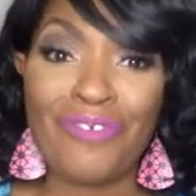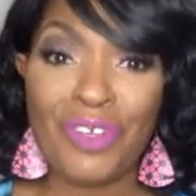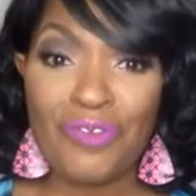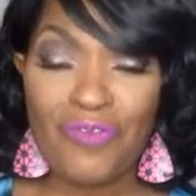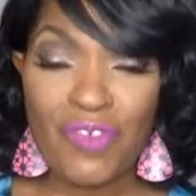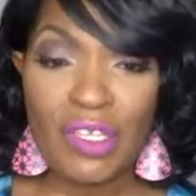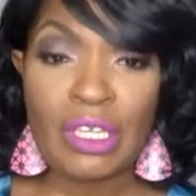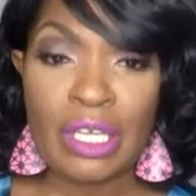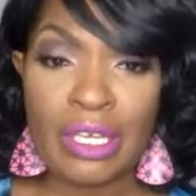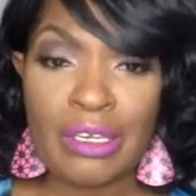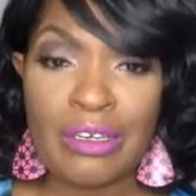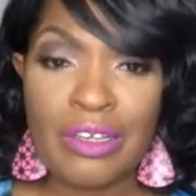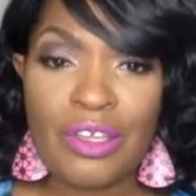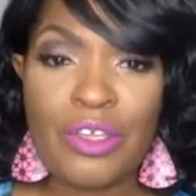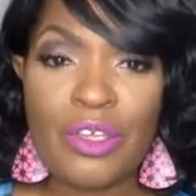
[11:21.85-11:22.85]

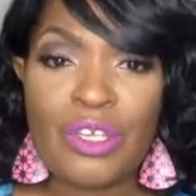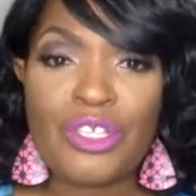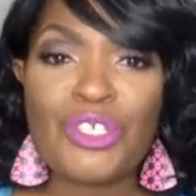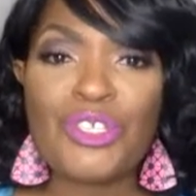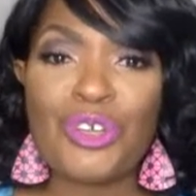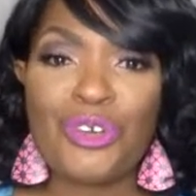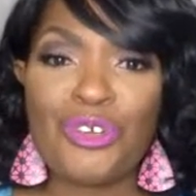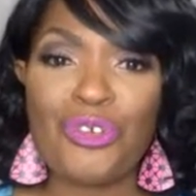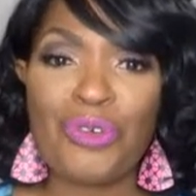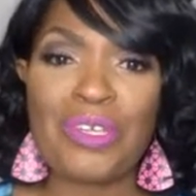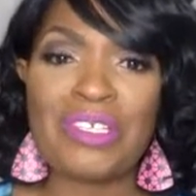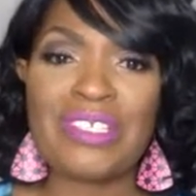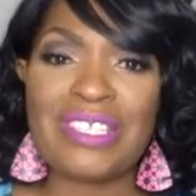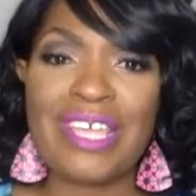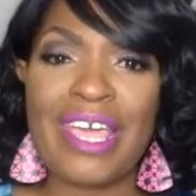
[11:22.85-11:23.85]
fulfilling
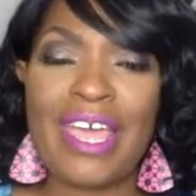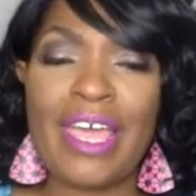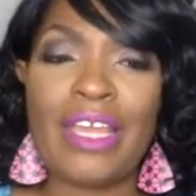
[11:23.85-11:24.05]
surgeries that?